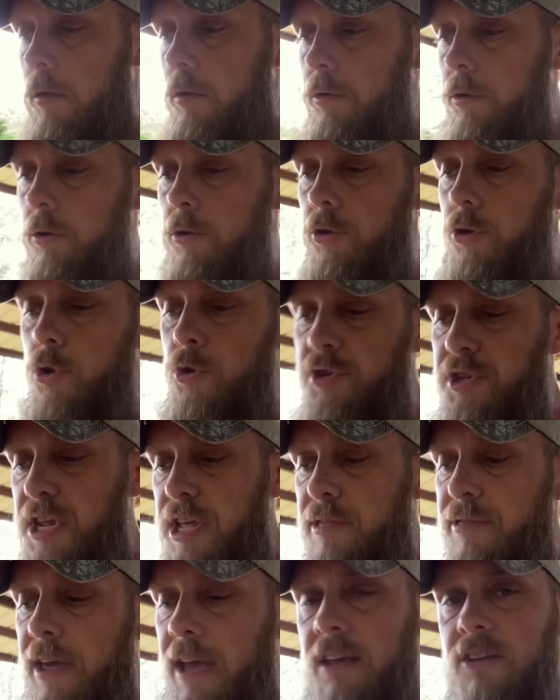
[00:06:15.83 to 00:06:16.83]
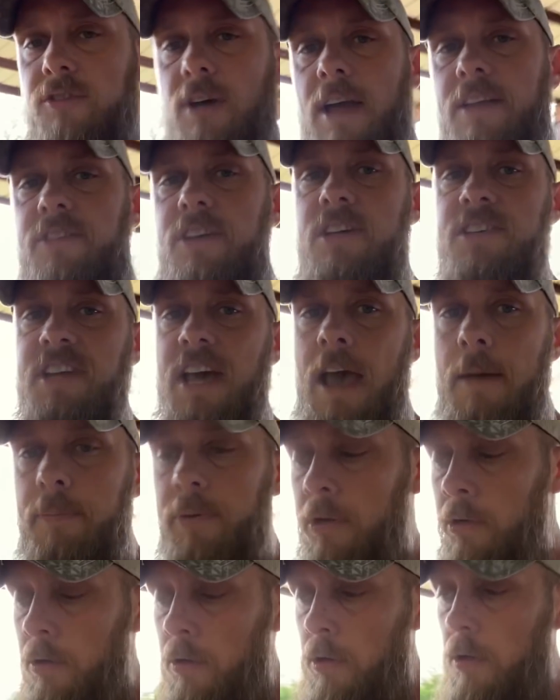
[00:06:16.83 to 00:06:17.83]
you see things like this
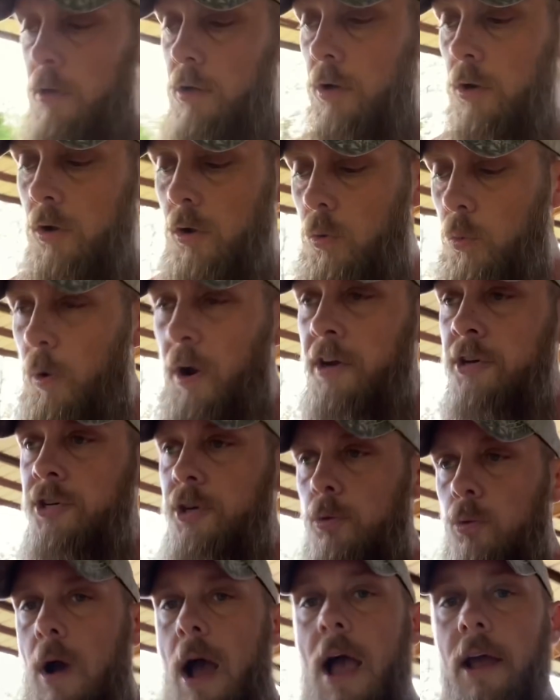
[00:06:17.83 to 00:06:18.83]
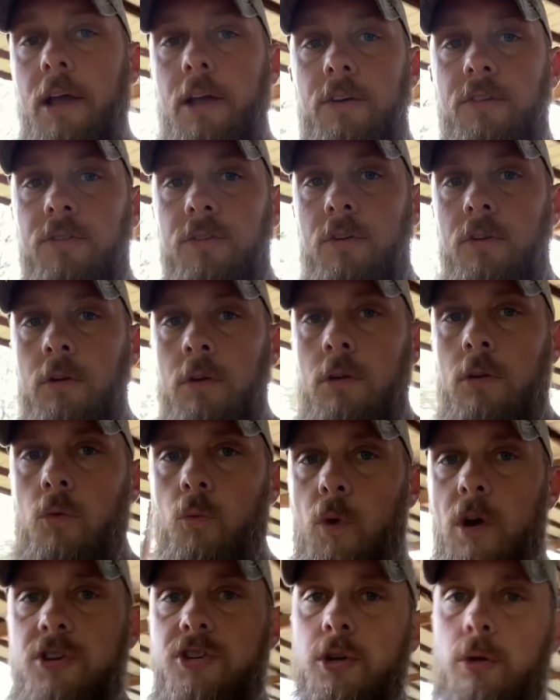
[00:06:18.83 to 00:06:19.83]
happen, where's your riots?
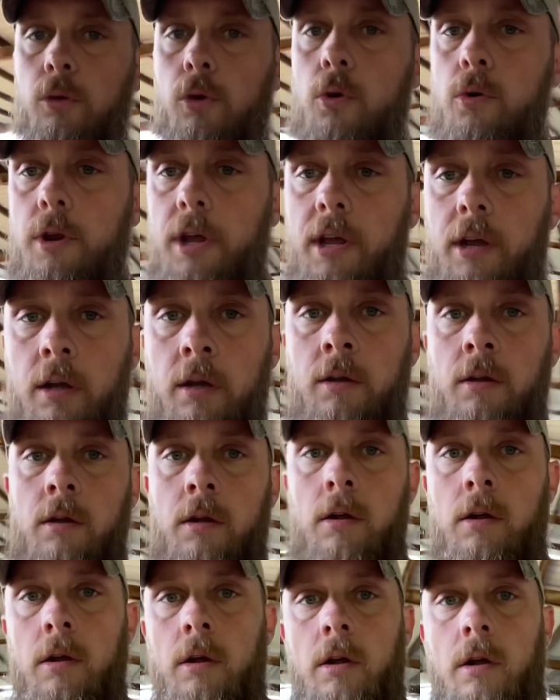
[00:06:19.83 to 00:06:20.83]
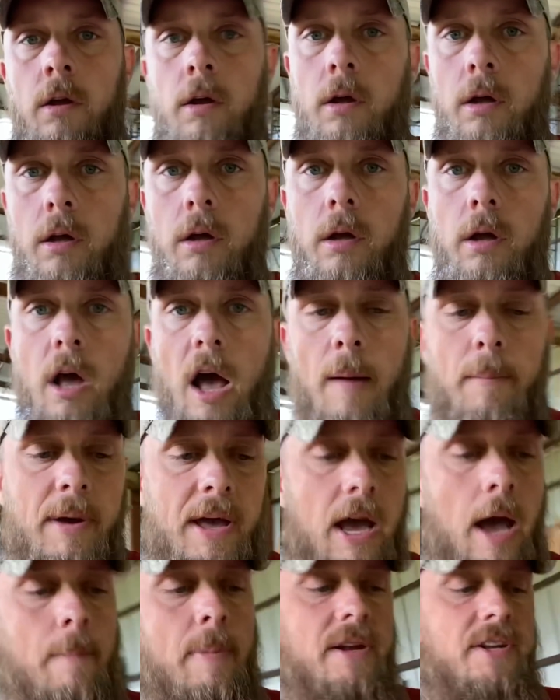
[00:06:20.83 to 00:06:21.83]
Where's your looting? I
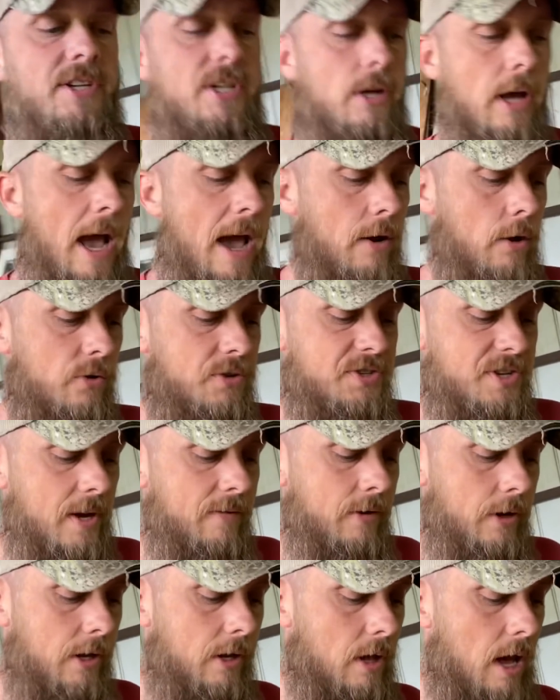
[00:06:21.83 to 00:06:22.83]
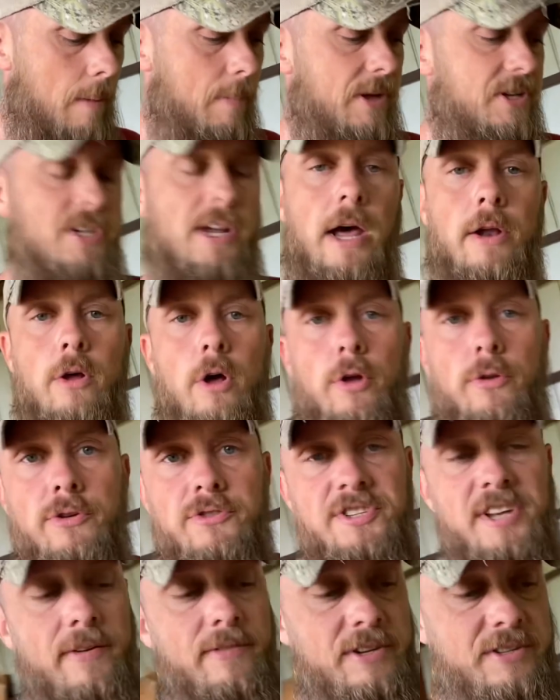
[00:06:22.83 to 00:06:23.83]
bet you out of all those
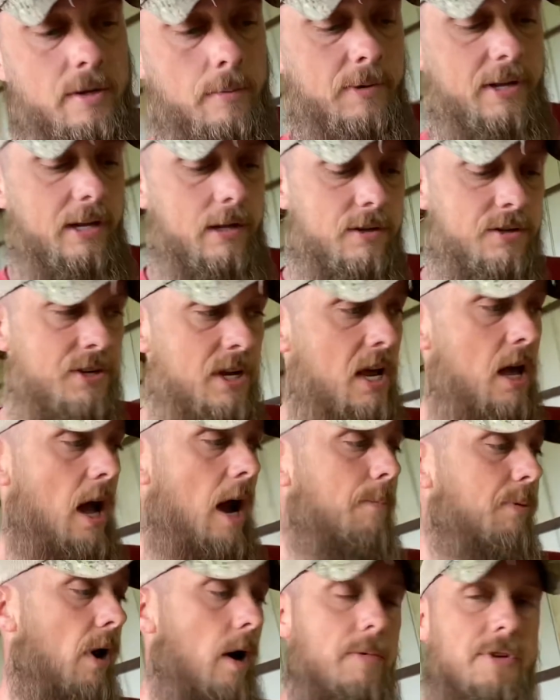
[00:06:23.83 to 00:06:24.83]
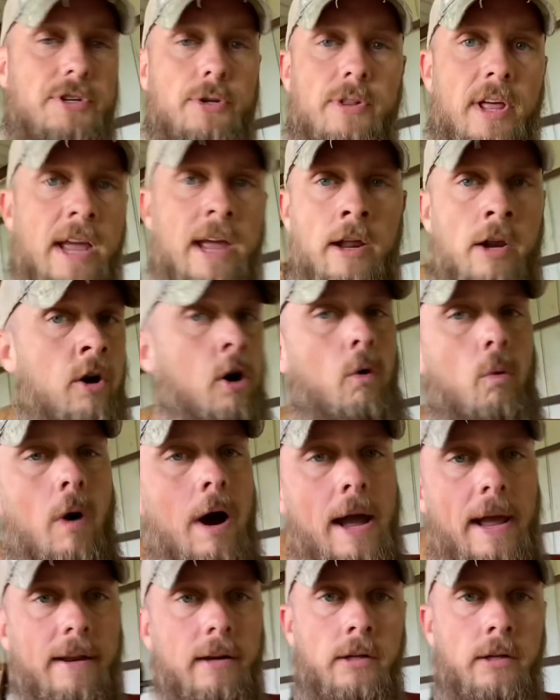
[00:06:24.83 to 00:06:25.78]
70-something kids, I promise you they ain't all white.